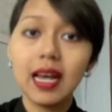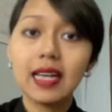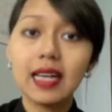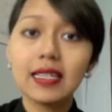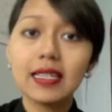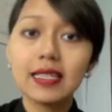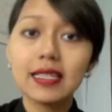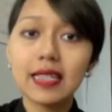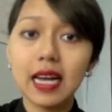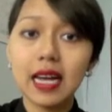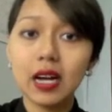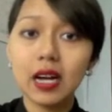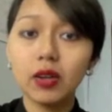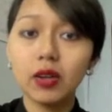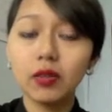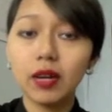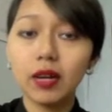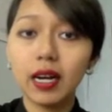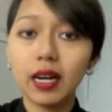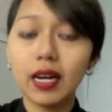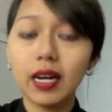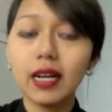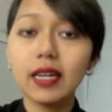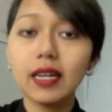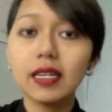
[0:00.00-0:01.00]

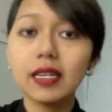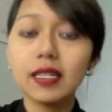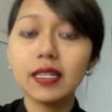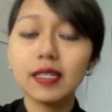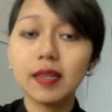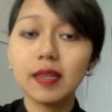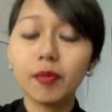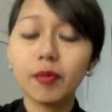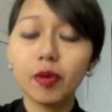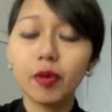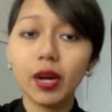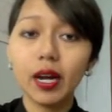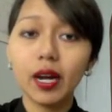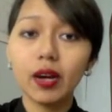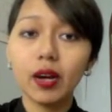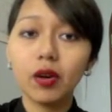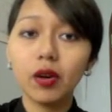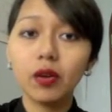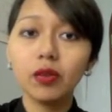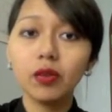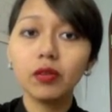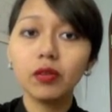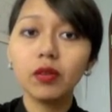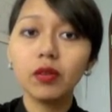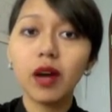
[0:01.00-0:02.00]
Saoga
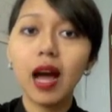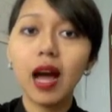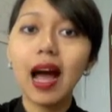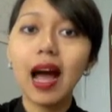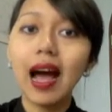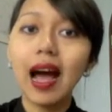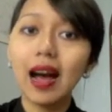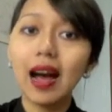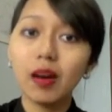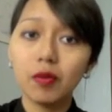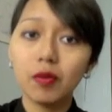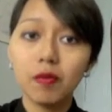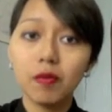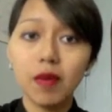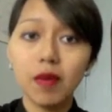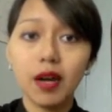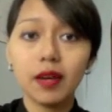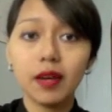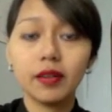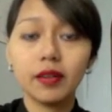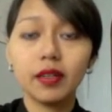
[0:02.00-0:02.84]
sabuego outma.